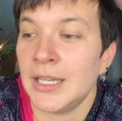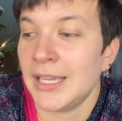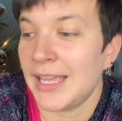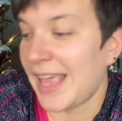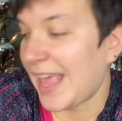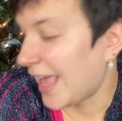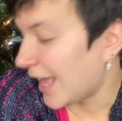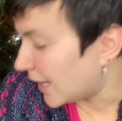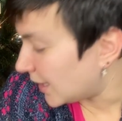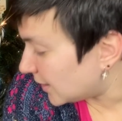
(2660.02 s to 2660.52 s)

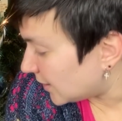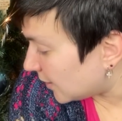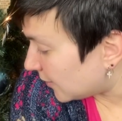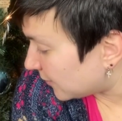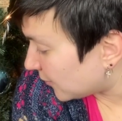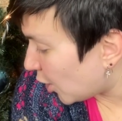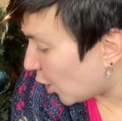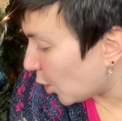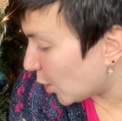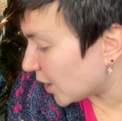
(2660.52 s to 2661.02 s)
And
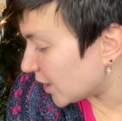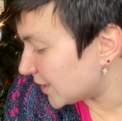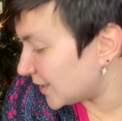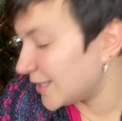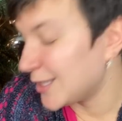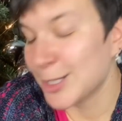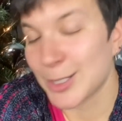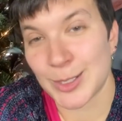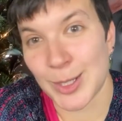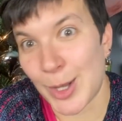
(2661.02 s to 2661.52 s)
of course,
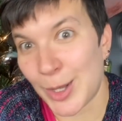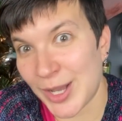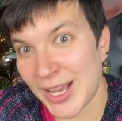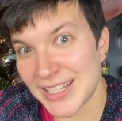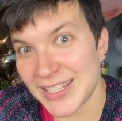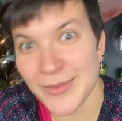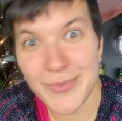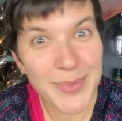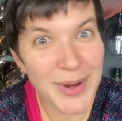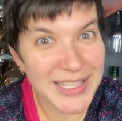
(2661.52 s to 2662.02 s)
there's all
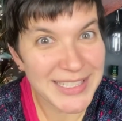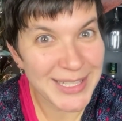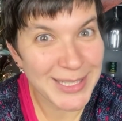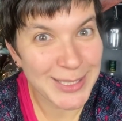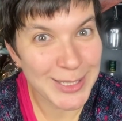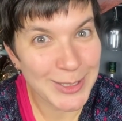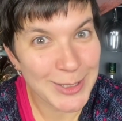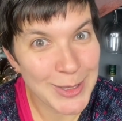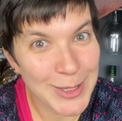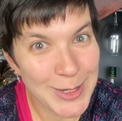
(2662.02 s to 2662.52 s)
kinds of
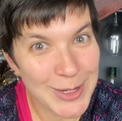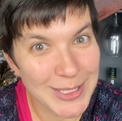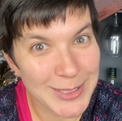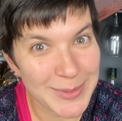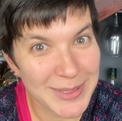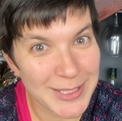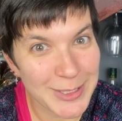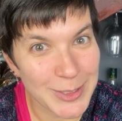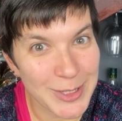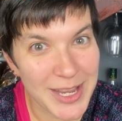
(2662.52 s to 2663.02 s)
presents under the
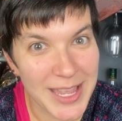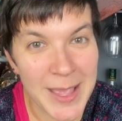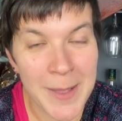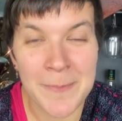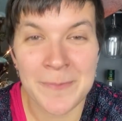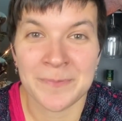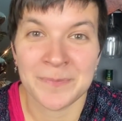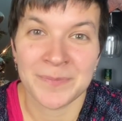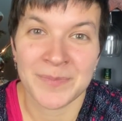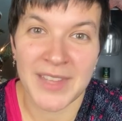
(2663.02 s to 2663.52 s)
Christmas tree.
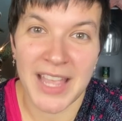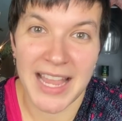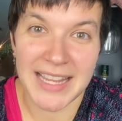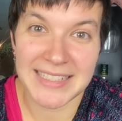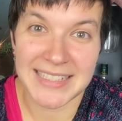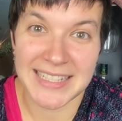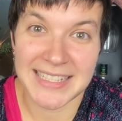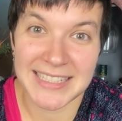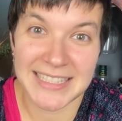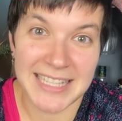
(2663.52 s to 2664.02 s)
I
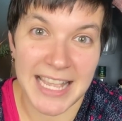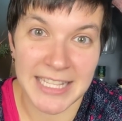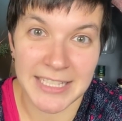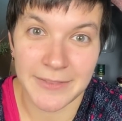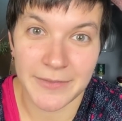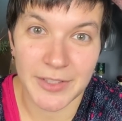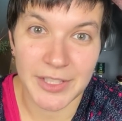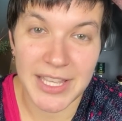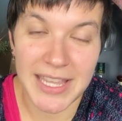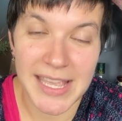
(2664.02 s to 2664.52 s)

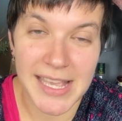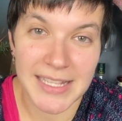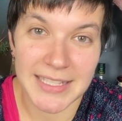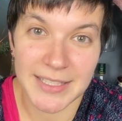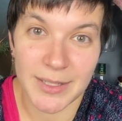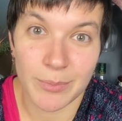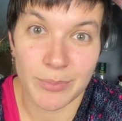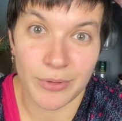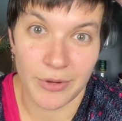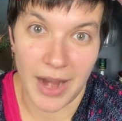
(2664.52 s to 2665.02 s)
successfully
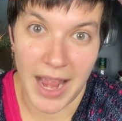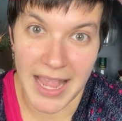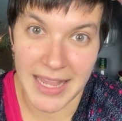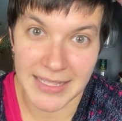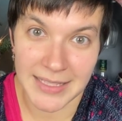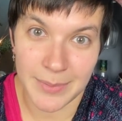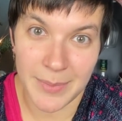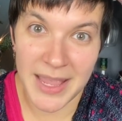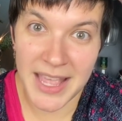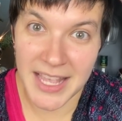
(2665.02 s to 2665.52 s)

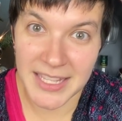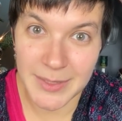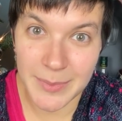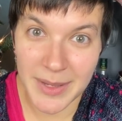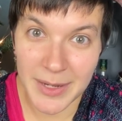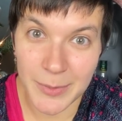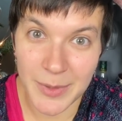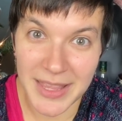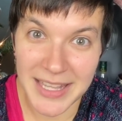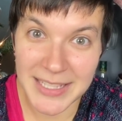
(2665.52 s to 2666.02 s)
surprised my
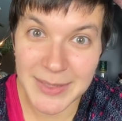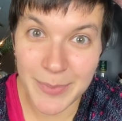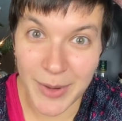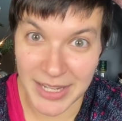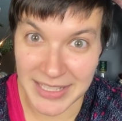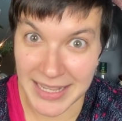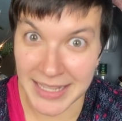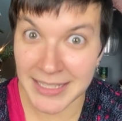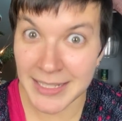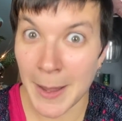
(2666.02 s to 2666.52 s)
husband with his
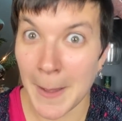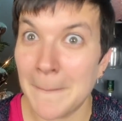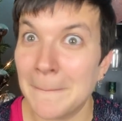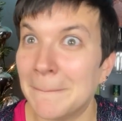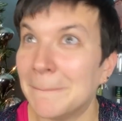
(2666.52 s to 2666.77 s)
present.